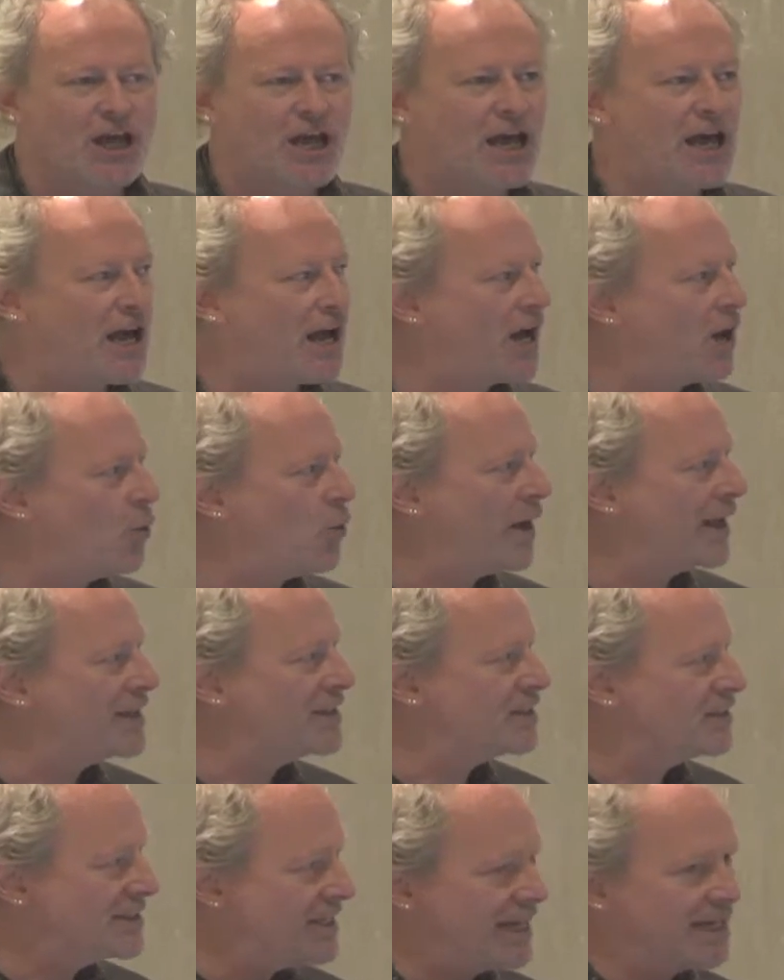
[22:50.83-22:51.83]

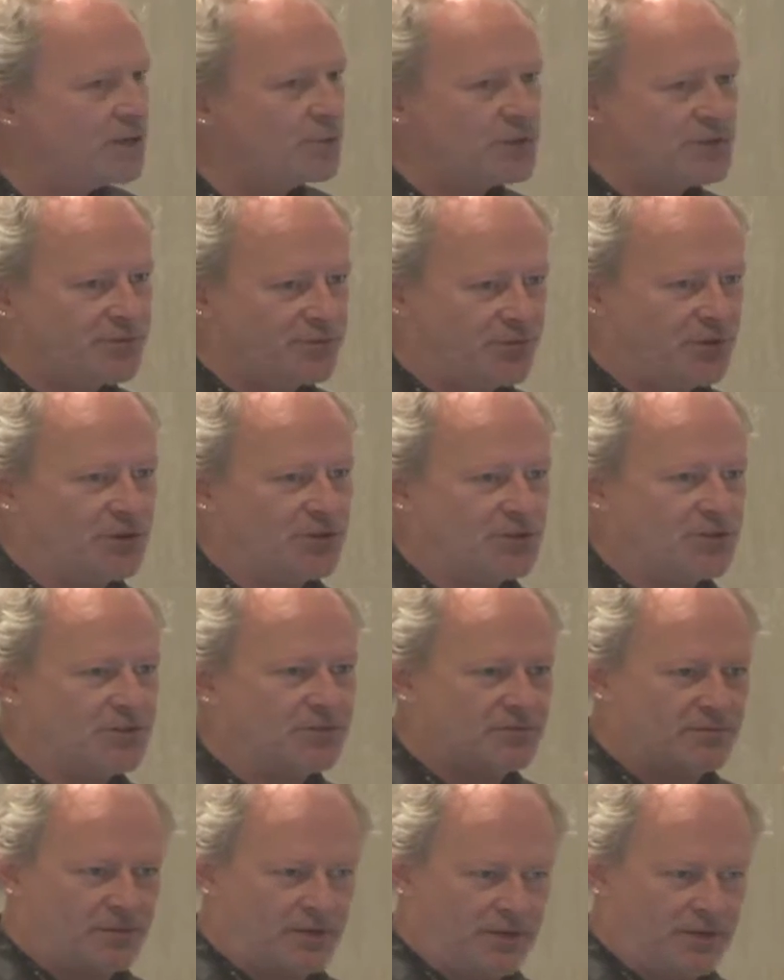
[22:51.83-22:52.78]
when Data was first